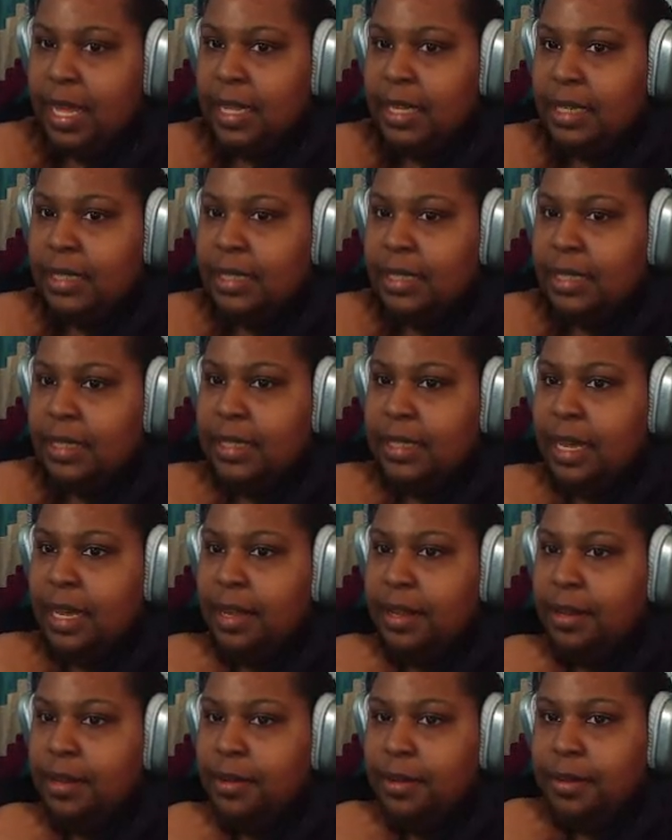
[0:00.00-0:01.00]

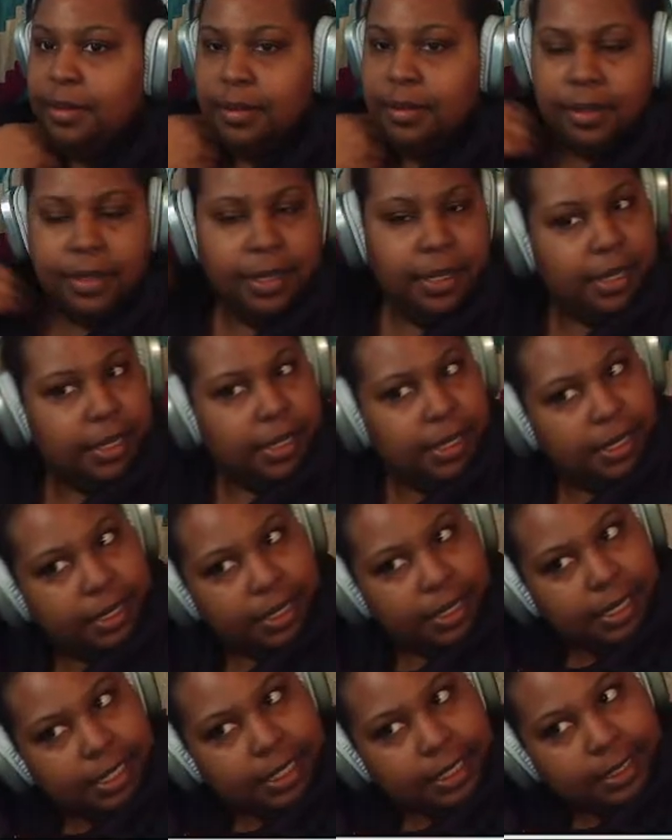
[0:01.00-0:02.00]
So,
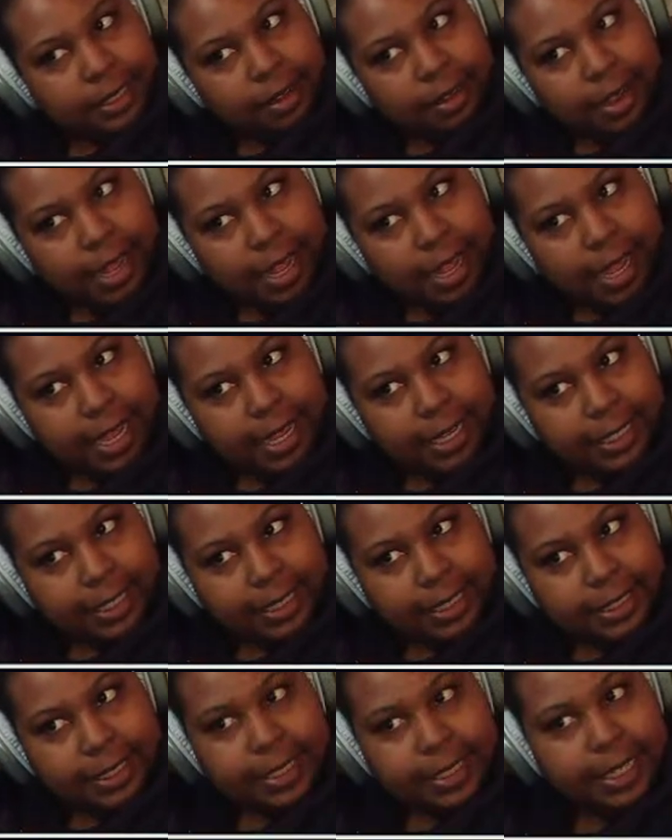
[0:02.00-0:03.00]
let's go ahead
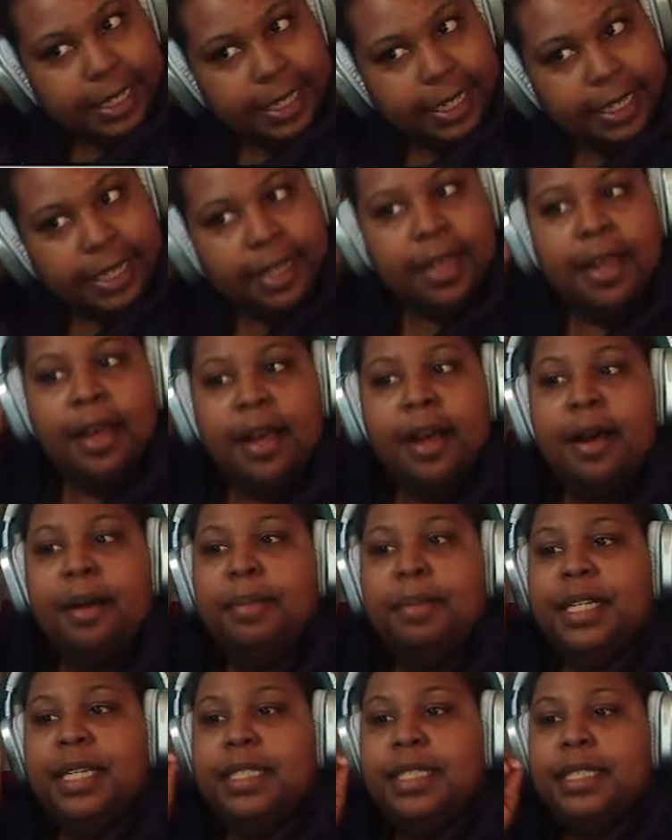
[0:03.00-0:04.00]
and see.
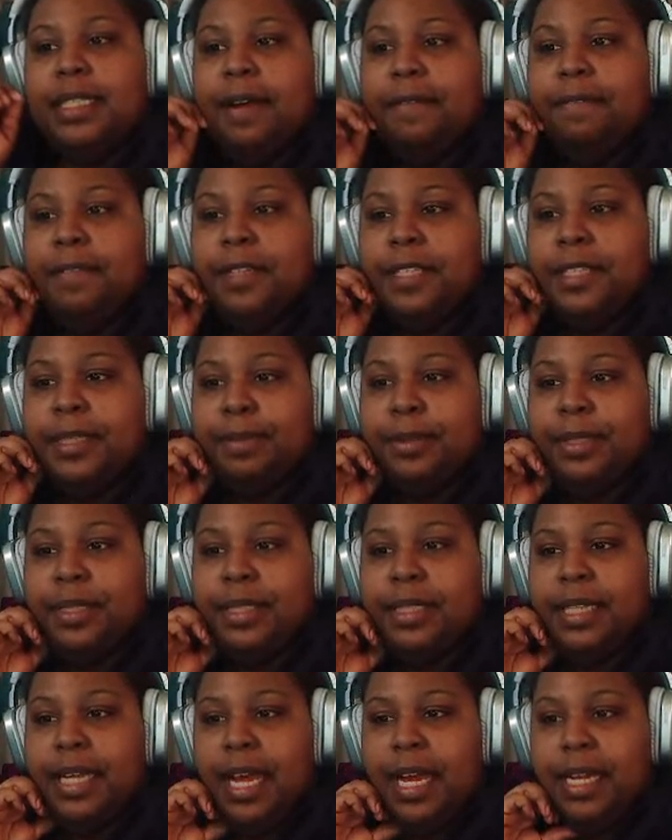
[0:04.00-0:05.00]
Buttons have visible
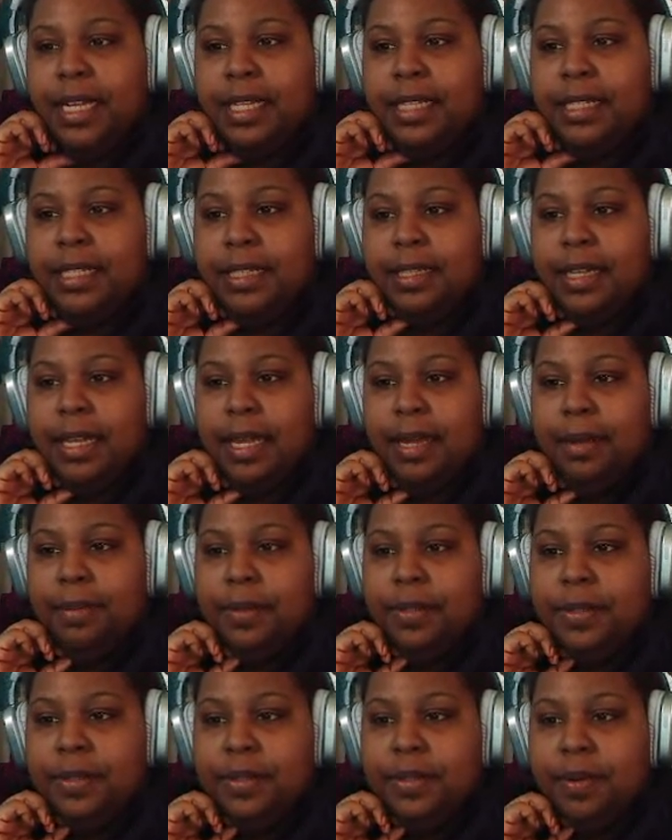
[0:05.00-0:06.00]
text
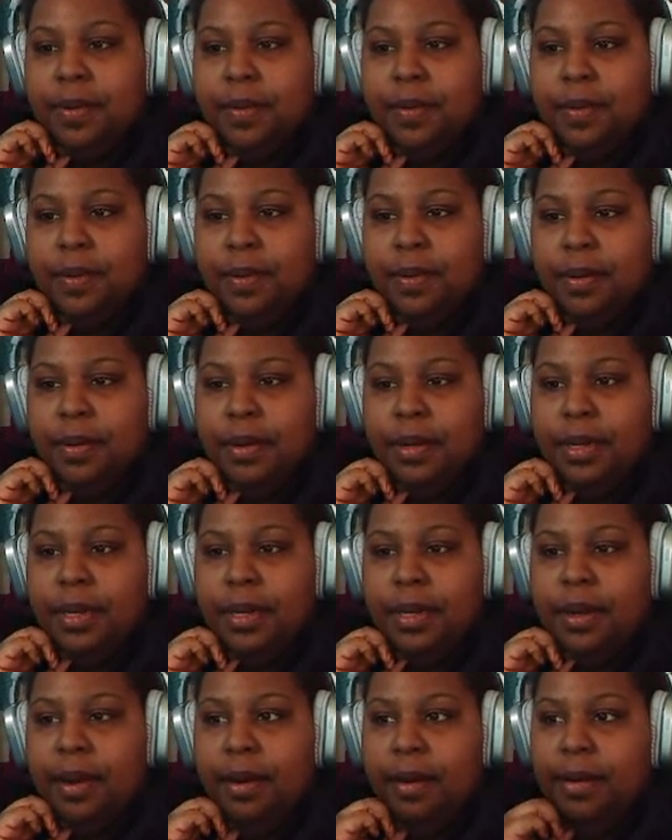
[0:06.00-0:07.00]
labels
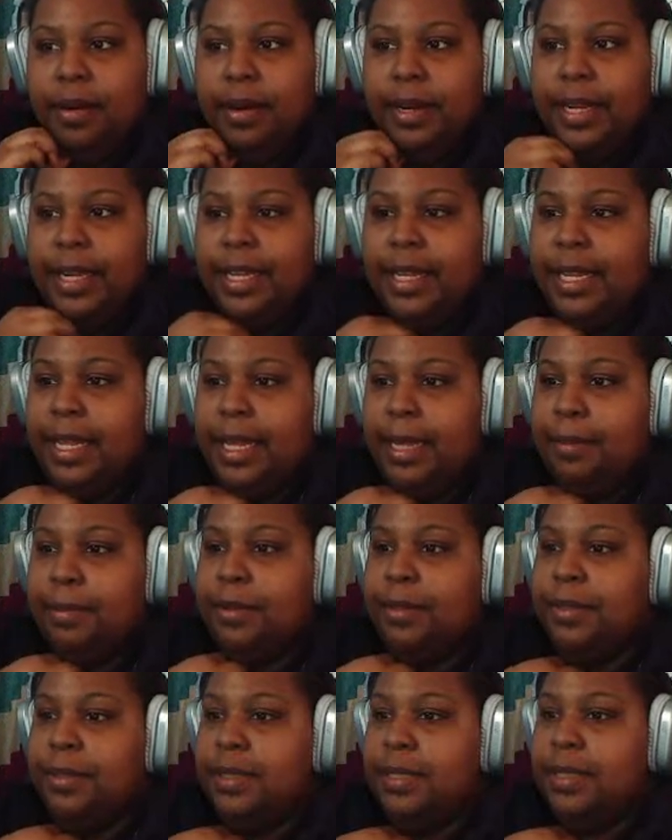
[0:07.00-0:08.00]
or ARIA
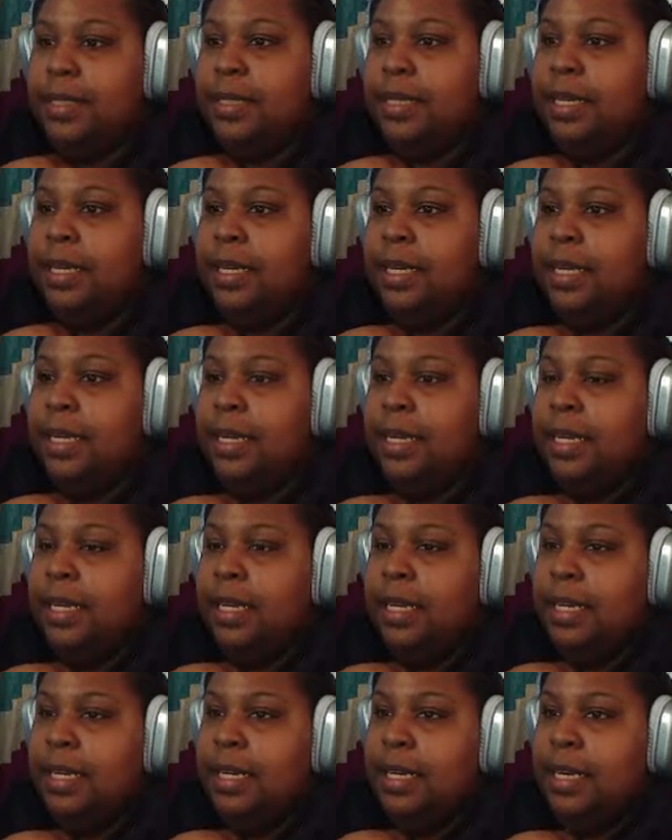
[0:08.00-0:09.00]
labels.
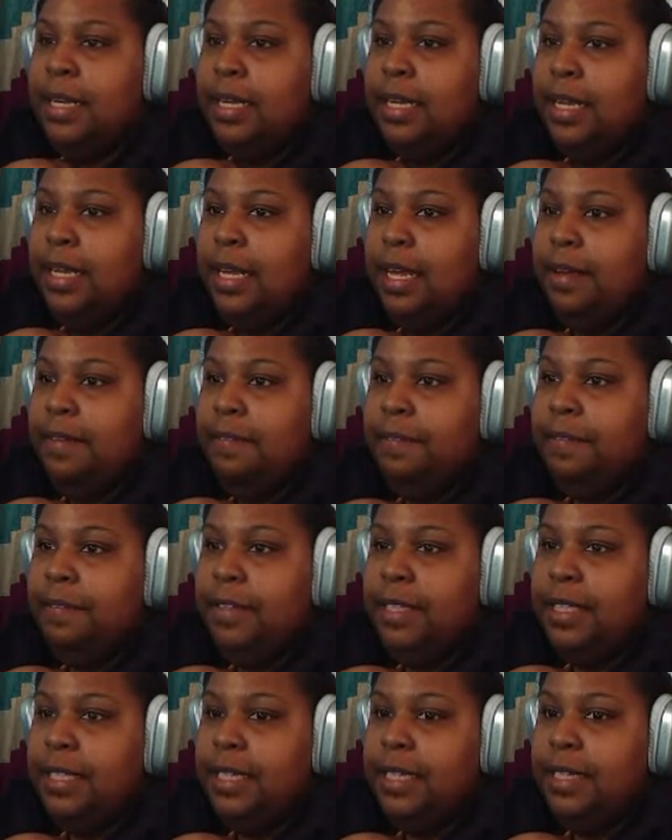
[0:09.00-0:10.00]
And
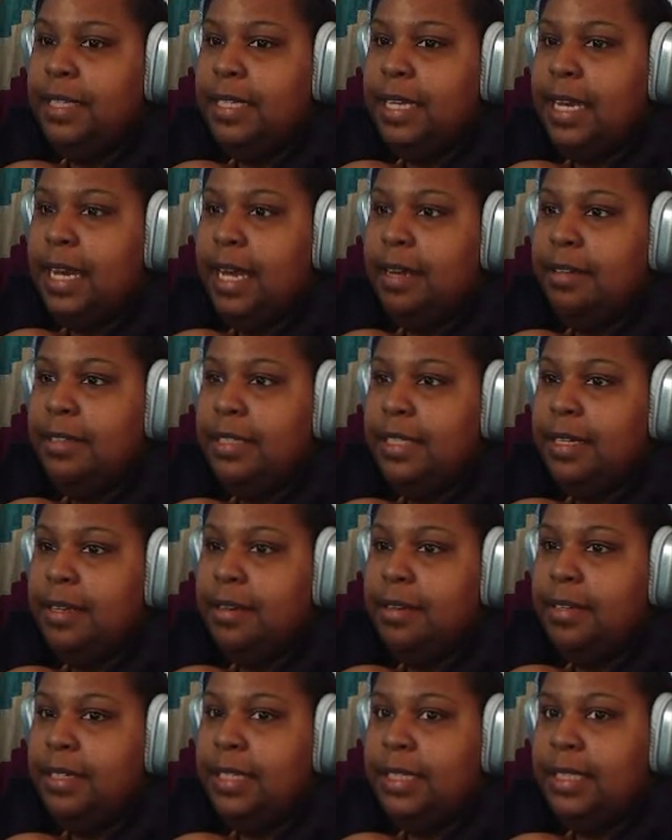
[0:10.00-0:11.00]
for this, I have to
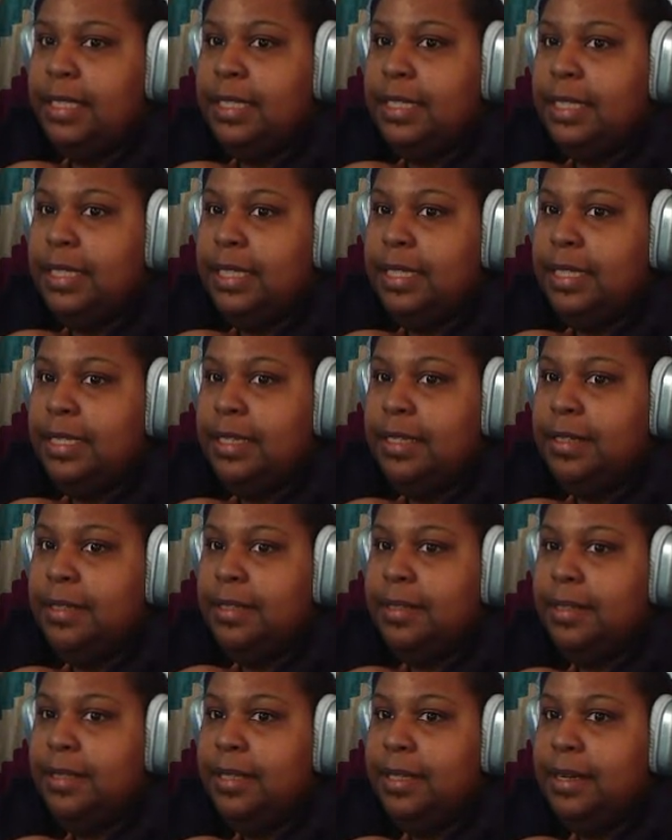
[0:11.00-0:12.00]
go into the
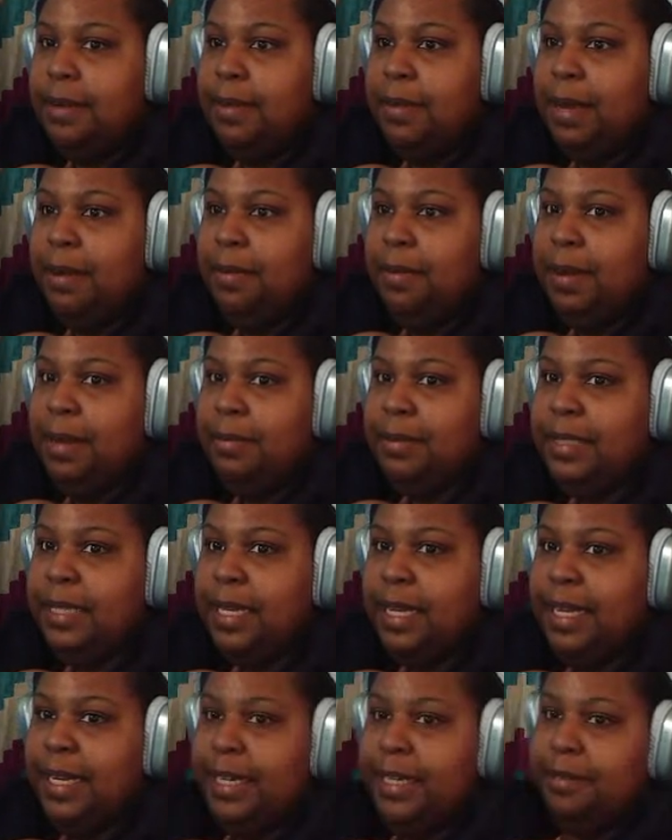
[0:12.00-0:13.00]
code of my
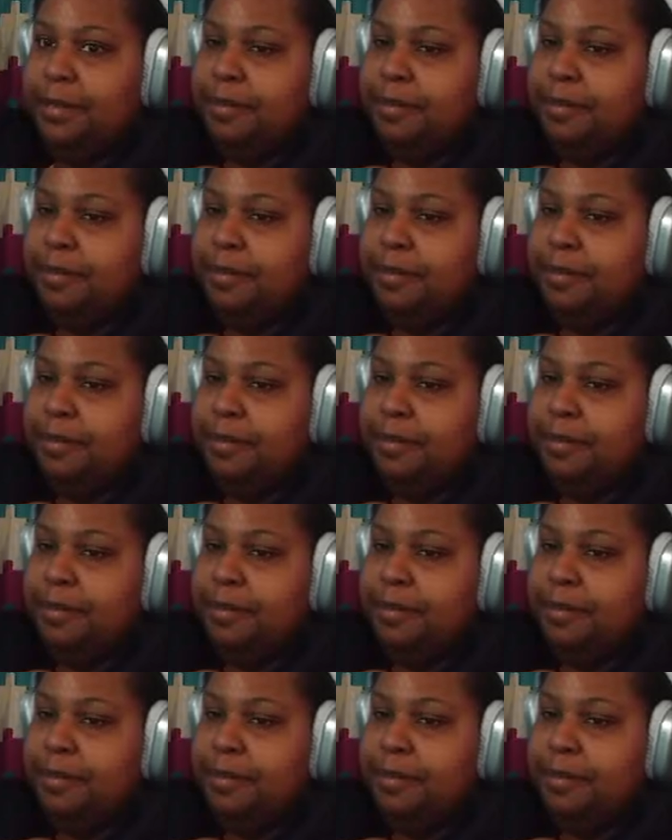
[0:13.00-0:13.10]
website.